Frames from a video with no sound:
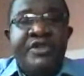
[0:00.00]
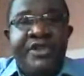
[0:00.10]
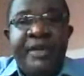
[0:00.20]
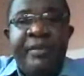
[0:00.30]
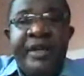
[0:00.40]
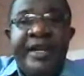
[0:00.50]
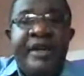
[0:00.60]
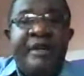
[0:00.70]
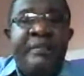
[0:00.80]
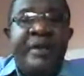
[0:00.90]
Triple the
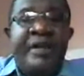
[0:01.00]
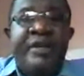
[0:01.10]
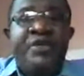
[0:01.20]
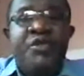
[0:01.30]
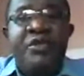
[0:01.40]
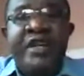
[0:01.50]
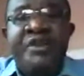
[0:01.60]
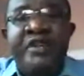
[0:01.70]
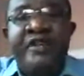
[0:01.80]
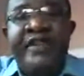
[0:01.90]
number,
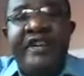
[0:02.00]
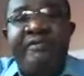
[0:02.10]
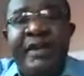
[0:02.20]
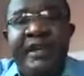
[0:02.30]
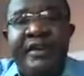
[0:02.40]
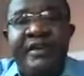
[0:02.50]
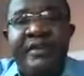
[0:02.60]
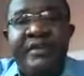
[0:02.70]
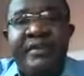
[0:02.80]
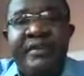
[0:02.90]
225 million.
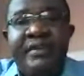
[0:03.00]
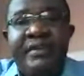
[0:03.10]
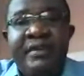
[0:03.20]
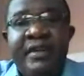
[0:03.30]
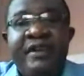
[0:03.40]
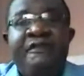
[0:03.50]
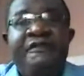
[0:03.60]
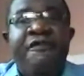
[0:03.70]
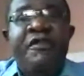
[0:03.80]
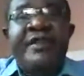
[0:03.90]

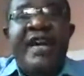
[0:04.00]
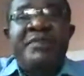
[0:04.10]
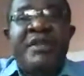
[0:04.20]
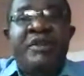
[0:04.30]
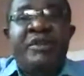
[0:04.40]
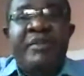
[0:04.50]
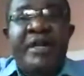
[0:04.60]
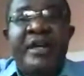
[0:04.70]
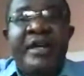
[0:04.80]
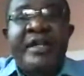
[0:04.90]
4 times the number,
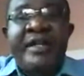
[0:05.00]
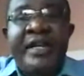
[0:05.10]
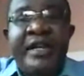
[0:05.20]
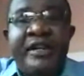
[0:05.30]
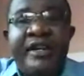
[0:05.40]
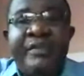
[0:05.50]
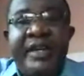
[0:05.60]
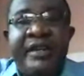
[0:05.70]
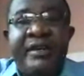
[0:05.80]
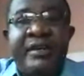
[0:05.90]
300 million.
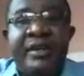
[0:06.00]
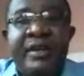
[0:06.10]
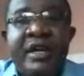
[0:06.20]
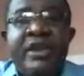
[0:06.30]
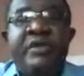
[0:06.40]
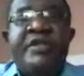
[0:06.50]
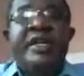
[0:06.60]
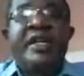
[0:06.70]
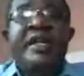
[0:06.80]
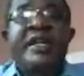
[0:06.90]
You see,
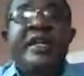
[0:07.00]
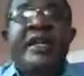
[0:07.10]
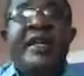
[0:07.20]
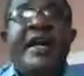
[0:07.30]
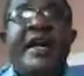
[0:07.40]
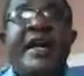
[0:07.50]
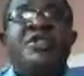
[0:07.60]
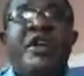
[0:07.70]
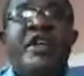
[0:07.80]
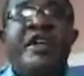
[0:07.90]

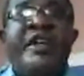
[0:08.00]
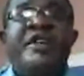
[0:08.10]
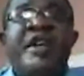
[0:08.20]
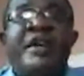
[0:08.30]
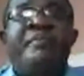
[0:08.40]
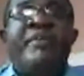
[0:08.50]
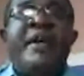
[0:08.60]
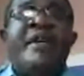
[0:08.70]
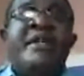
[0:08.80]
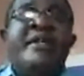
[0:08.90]
by the time we
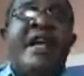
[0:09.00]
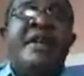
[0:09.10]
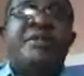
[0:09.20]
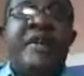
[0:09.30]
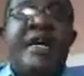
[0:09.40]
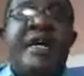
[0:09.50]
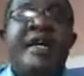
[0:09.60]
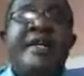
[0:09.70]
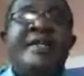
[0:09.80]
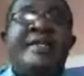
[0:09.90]
are
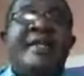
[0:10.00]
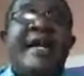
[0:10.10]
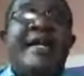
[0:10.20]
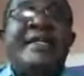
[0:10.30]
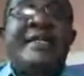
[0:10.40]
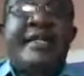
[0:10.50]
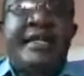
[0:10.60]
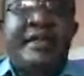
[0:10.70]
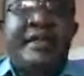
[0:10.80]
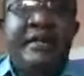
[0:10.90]
13
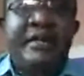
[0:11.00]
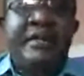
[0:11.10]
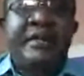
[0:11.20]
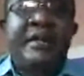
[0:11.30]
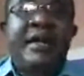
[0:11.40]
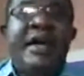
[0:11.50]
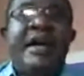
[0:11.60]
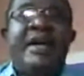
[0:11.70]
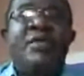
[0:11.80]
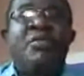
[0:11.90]
and 1
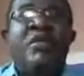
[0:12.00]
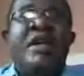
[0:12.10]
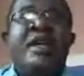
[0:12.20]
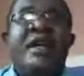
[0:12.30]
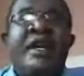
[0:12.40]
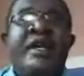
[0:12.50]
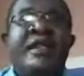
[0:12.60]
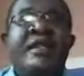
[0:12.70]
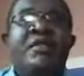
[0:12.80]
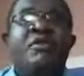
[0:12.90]
and
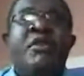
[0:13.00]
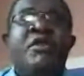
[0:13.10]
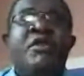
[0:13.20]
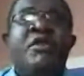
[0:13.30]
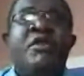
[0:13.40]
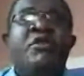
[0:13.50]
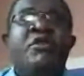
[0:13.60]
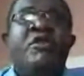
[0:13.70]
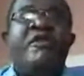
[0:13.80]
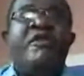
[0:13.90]
1
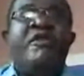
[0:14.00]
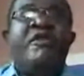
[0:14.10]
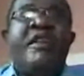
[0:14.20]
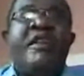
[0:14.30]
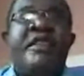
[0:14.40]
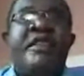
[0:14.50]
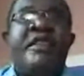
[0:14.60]
over